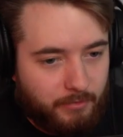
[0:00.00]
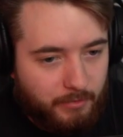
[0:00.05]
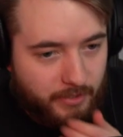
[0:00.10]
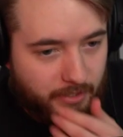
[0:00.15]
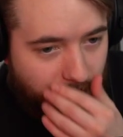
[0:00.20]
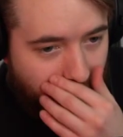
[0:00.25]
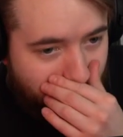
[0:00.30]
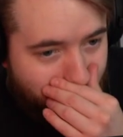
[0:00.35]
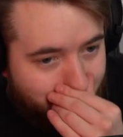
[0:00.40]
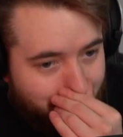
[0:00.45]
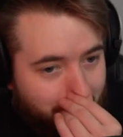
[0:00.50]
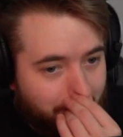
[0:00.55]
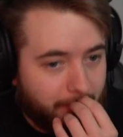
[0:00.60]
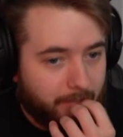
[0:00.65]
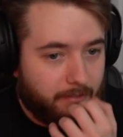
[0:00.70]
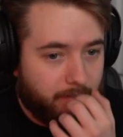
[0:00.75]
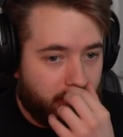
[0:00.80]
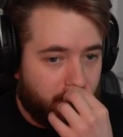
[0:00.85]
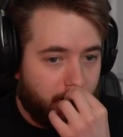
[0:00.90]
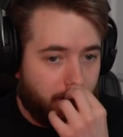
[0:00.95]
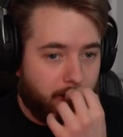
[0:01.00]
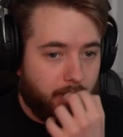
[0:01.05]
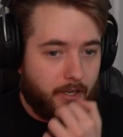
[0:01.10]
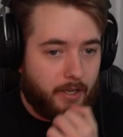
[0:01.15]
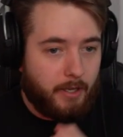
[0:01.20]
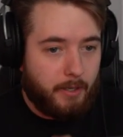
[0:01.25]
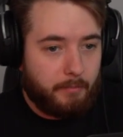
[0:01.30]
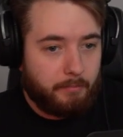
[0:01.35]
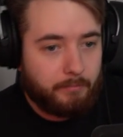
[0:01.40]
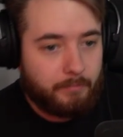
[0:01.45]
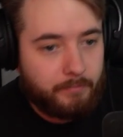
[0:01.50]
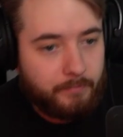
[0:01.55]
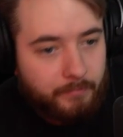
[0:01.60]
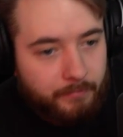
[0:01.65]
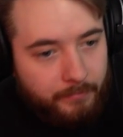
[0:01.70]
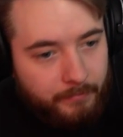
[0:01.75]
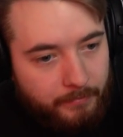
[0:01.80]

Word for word: What's happening? Um,